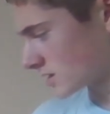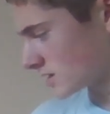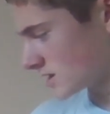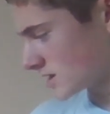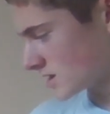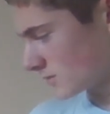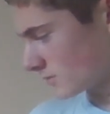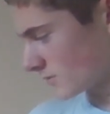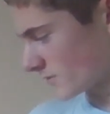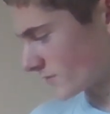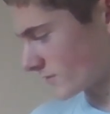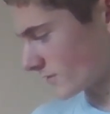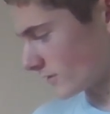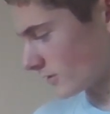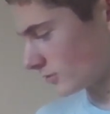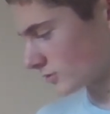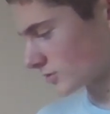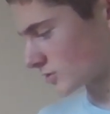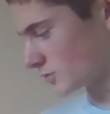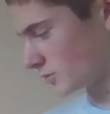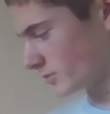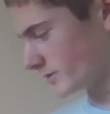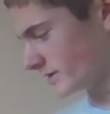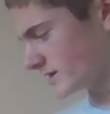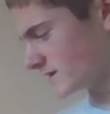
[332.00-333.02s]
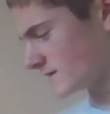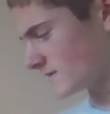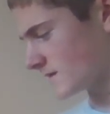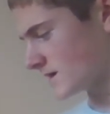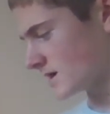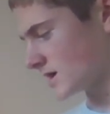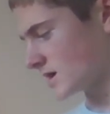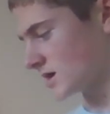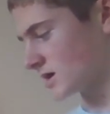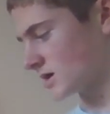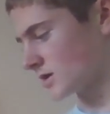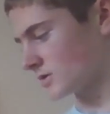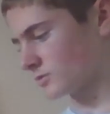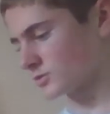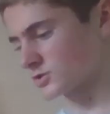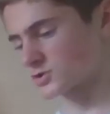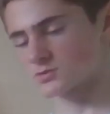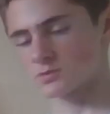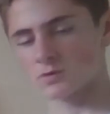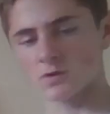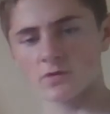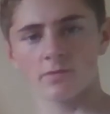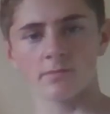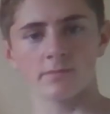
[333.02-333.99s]
with your own queen, which
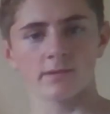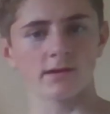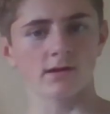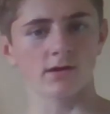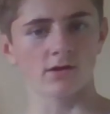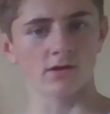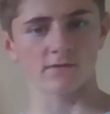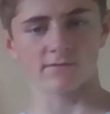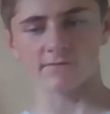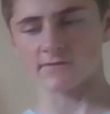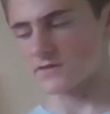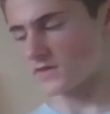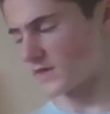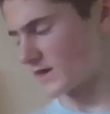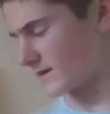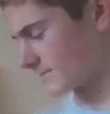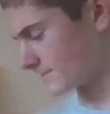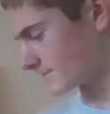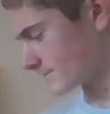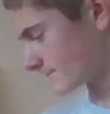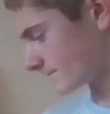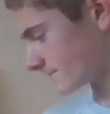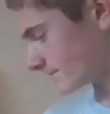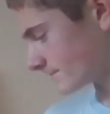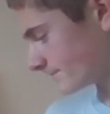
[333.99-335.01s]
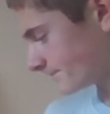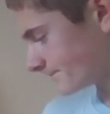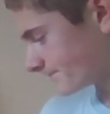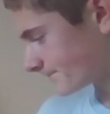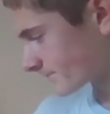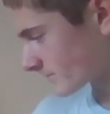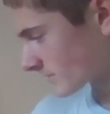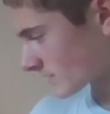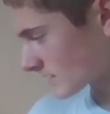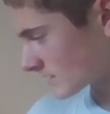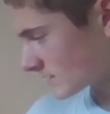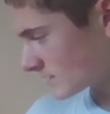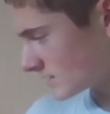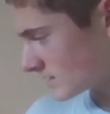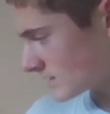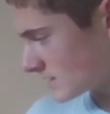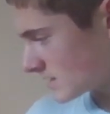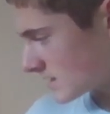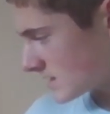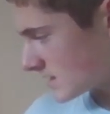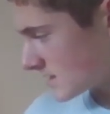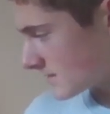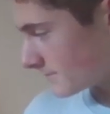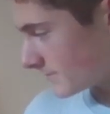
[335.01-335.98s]
wouldn't be good for them.
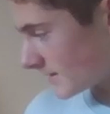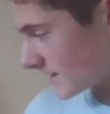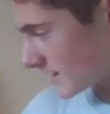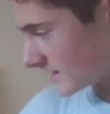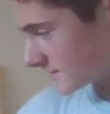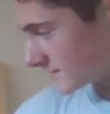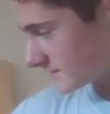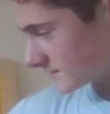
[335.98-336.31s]
But